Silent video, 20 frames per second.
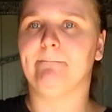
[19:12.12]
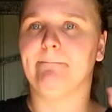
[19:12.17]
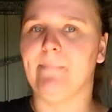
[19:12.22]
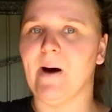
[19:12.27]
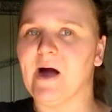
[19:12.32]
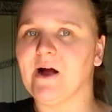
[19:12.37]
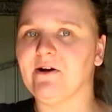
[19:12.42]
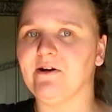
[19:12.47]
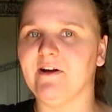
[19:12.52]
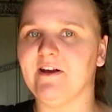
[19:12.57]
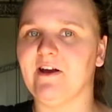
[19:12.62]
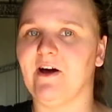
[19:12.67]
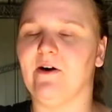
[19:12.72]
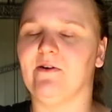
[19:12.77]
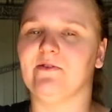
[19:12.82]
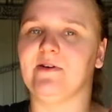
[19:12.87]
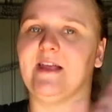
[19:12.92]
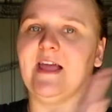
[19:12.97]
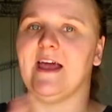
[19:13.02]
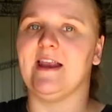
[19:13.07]
bugger it,
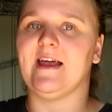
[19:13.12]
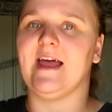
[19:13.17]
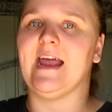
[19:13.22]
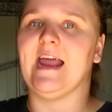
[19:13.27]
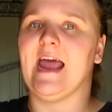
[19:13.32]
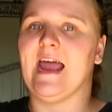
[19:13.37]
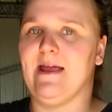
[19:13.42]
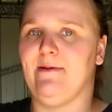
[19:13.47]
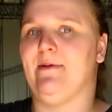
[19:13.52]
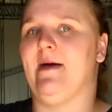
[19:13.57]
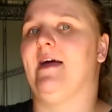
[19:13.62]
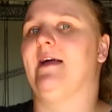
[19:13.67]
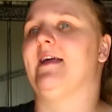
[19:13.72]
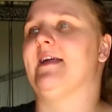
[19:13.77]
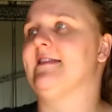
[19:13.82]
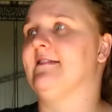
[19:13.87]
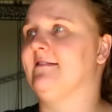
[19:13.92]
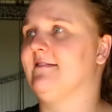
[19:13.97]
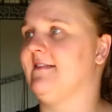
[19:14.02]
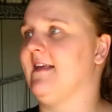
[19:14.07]
I'll get a hay bag
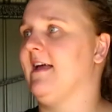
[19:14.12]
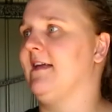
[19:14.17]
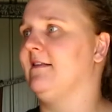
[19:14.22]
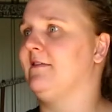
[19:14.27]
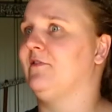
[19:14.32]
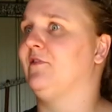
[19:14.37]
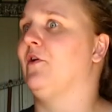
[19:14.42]
instead.